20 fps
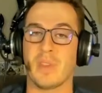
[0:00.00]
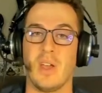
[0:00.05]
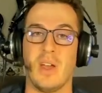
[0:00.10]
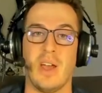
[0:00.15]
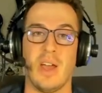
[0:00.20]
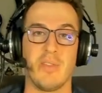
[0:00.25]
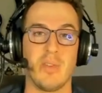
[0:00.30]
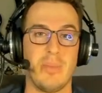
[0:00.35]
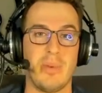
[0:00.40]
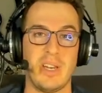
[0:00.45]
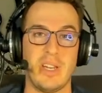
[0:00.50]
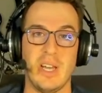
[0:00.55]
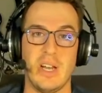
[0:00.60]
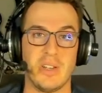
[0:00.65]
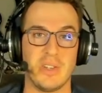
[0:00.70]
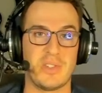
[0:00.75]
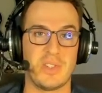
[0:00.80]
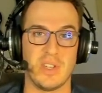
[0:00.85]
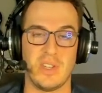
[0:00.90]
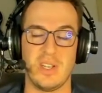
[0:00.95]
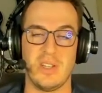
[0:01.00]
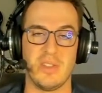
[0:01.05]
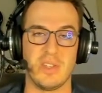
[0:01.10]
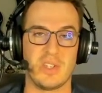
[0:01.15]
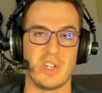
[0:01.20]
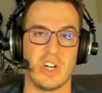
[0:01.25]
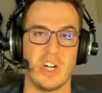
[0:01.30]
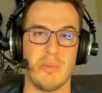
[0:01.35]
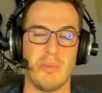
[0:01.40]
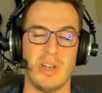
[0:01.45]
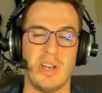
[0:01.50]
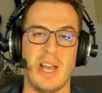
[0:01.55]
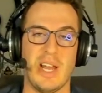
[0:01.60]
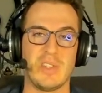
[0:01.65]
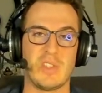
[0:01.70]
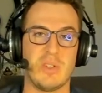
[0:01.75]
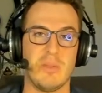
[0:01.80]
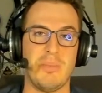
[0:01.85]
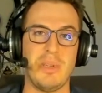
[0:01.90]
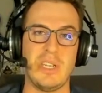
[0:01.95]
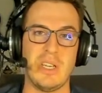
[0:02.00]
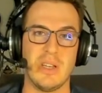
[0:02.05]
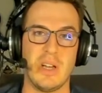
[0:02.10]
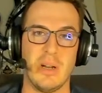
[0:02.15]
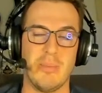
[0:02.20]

Everybody else in the tournament has to be